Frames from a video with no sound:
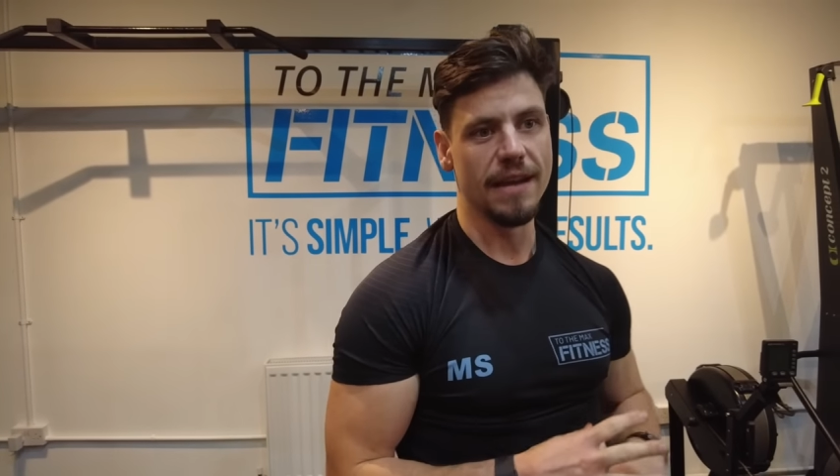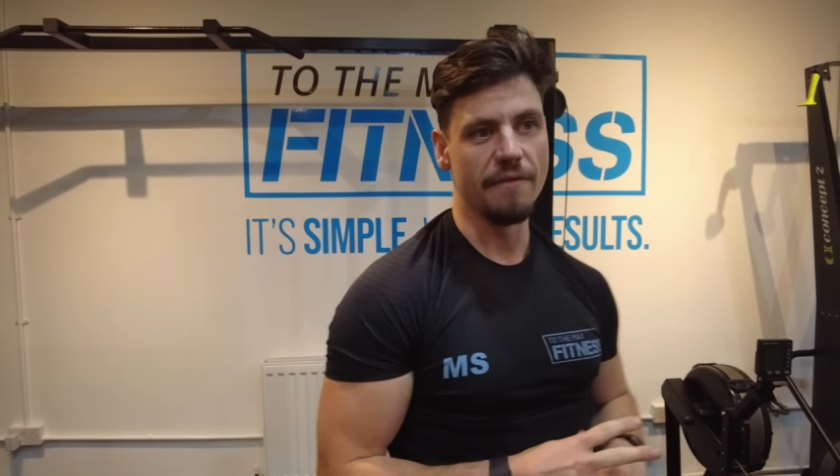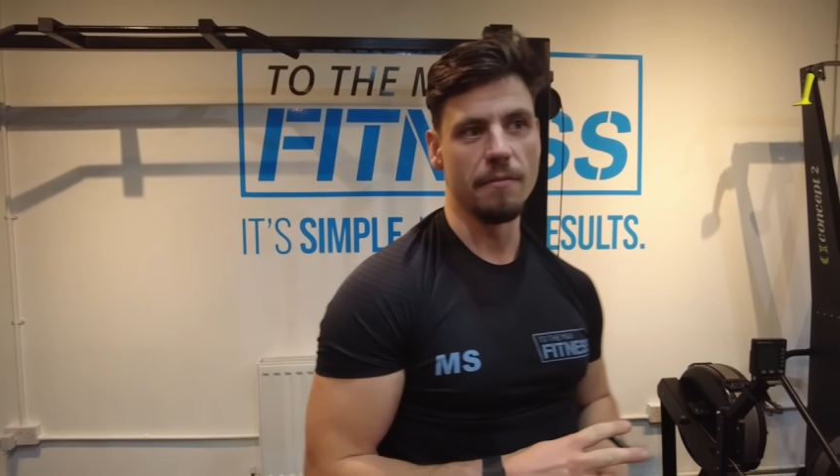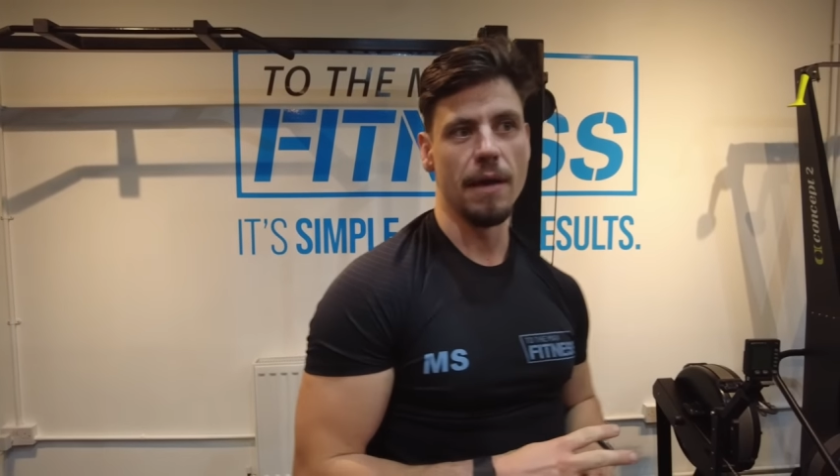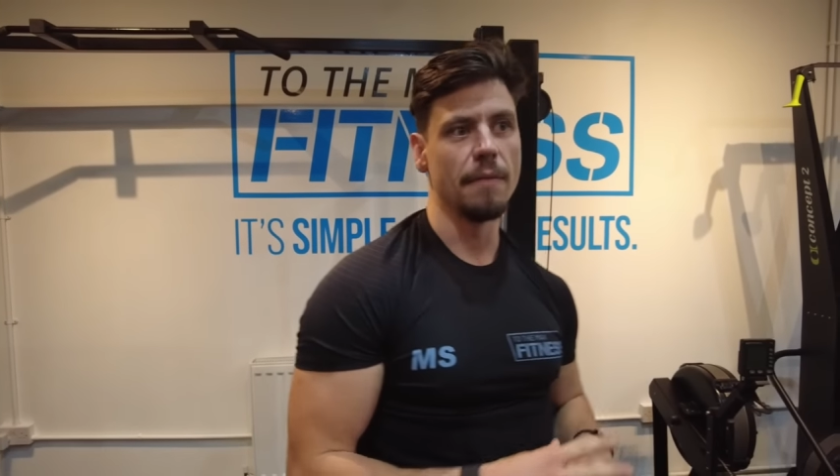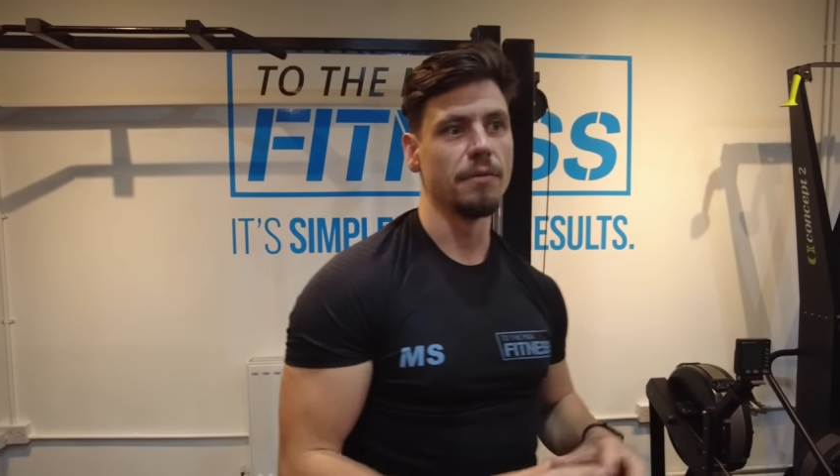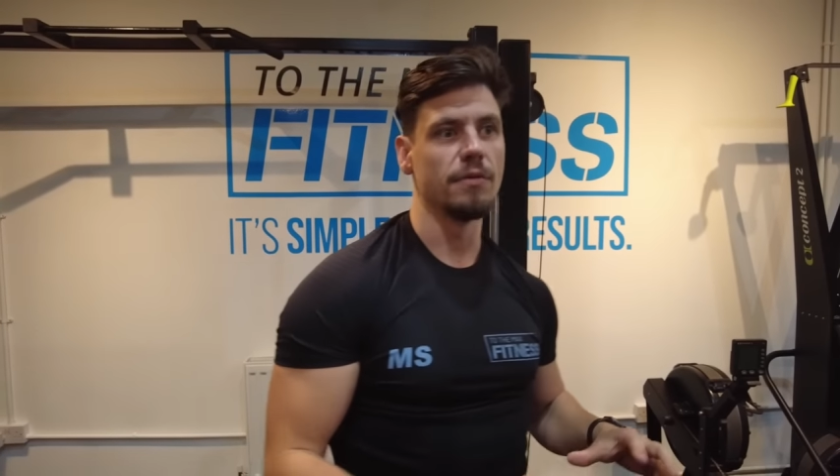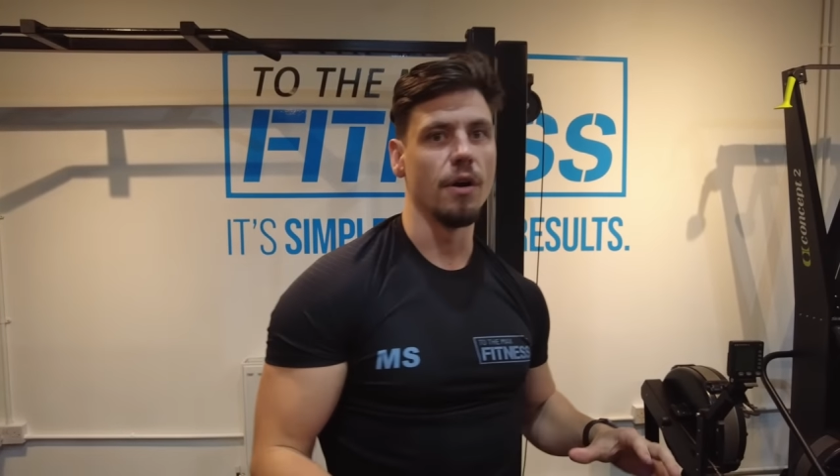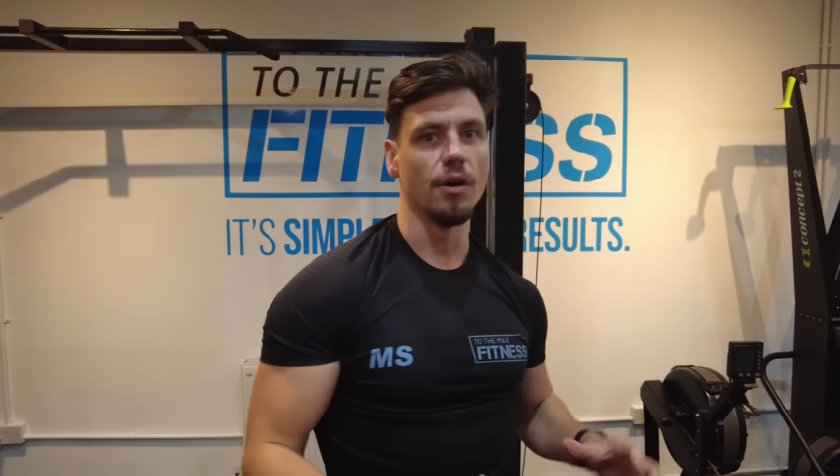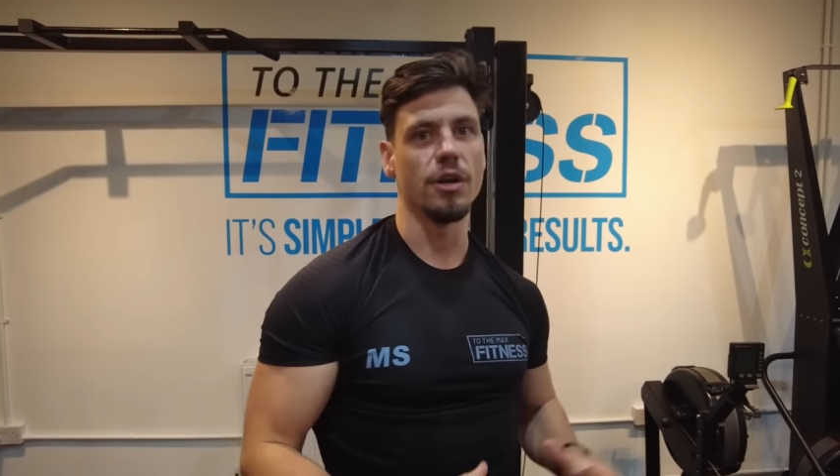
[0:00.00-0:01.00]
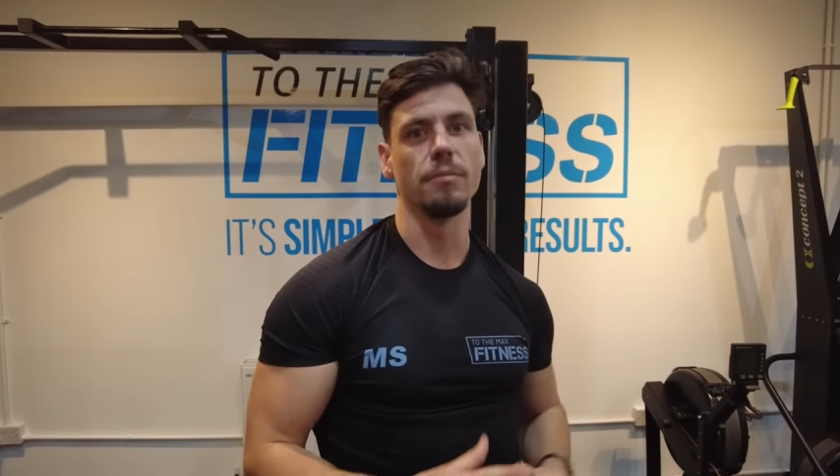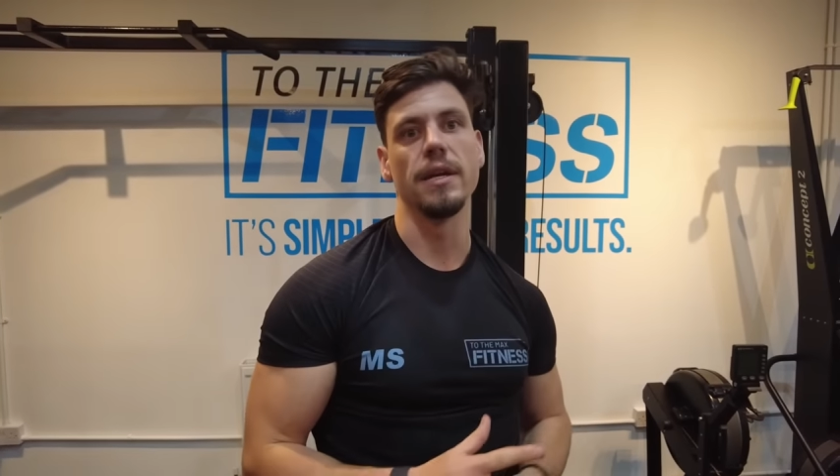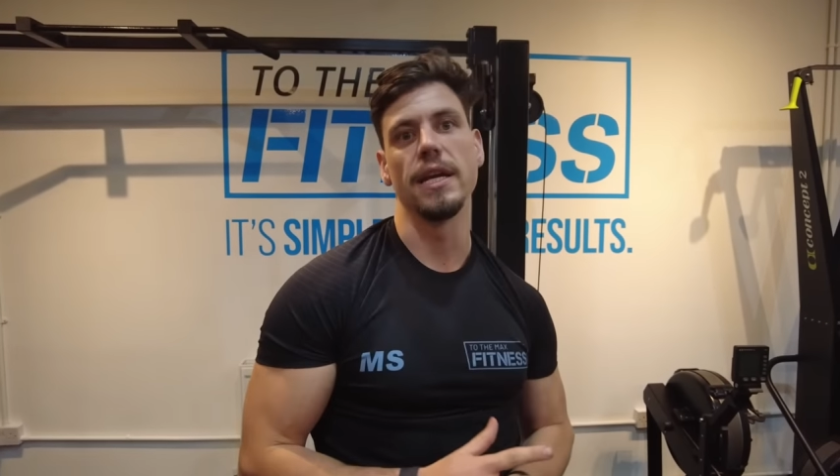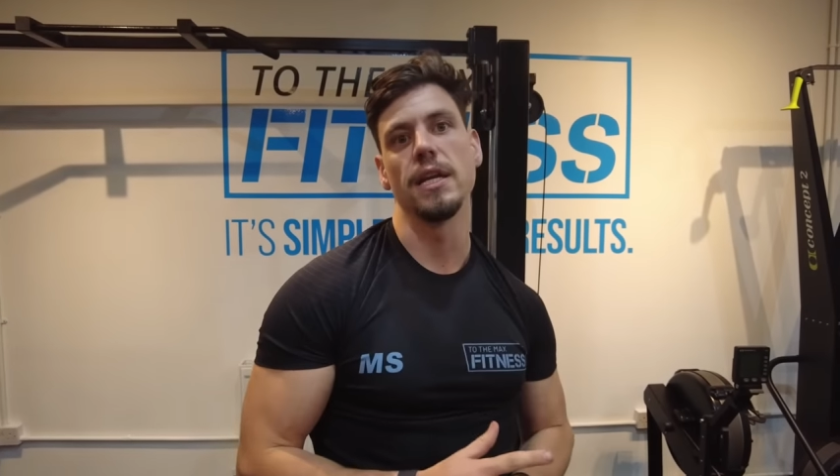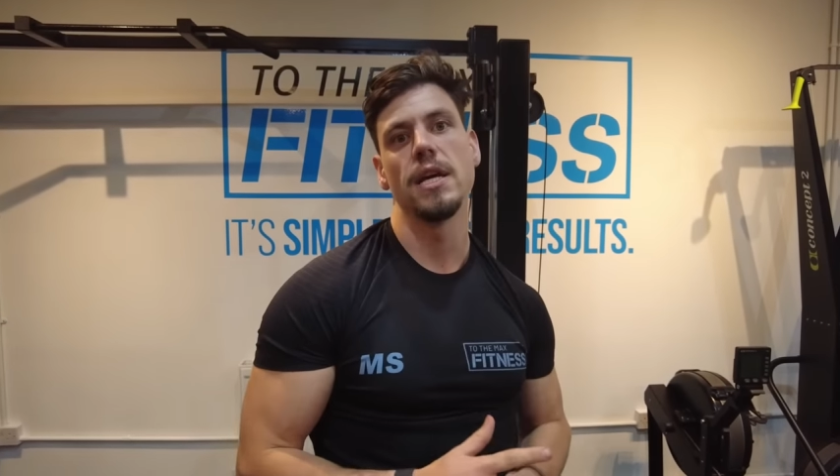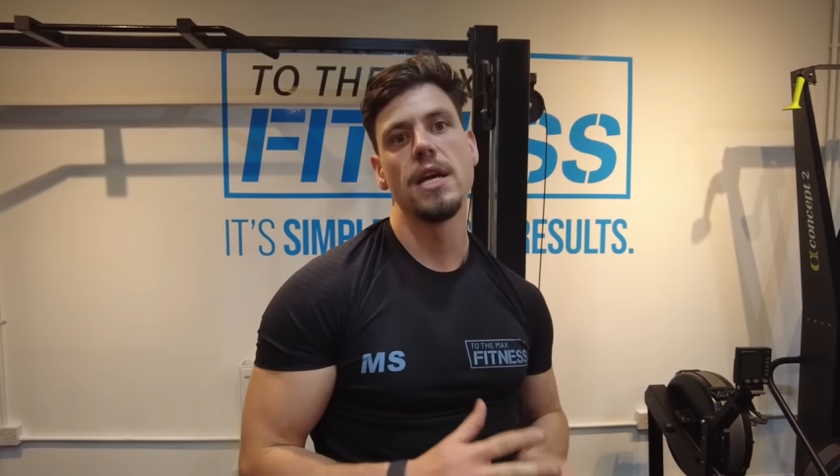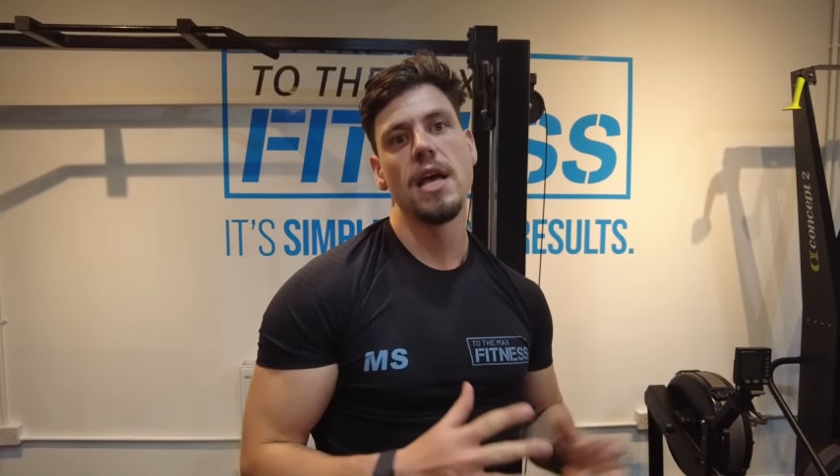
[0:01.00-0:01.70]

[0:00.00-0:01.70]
never met before coming in,